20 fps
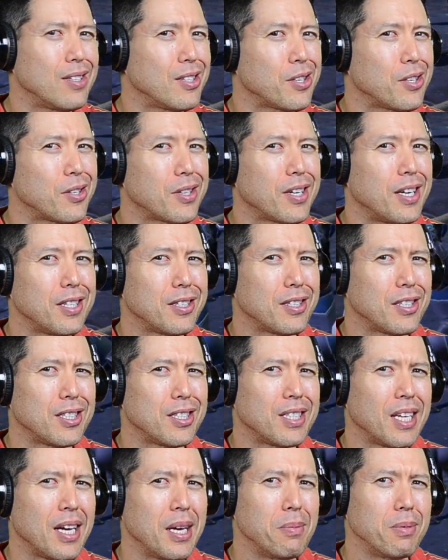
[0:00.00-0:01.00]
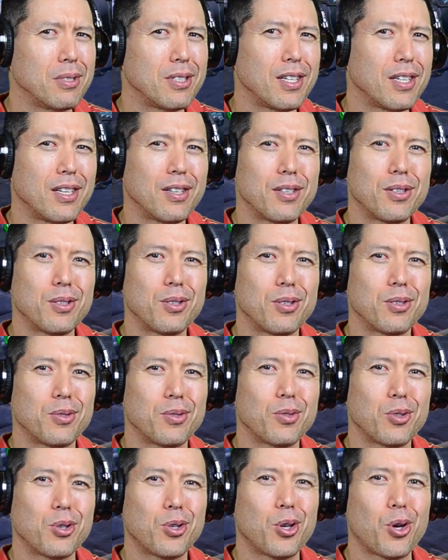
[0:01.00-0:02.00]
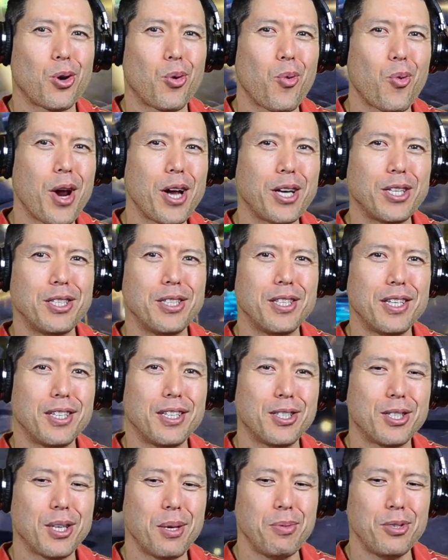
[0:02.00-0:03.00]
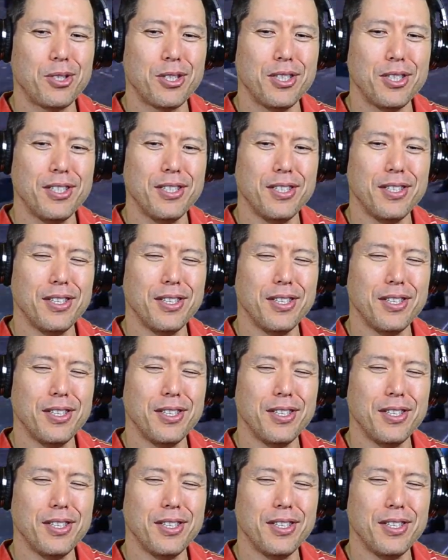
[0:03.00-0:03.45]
like you're kind of the same. Is that correct in that assumption?